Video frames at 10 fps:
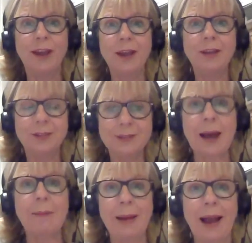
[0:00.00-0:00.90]

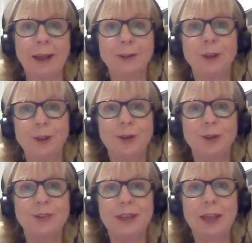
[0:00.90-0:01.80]
stand back and, you know,
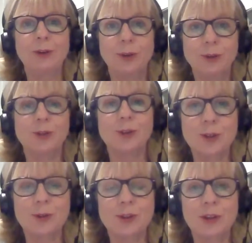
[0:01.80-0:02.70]
you say, no,
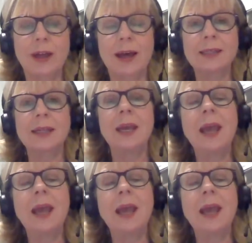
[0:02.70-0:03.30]
don't do that.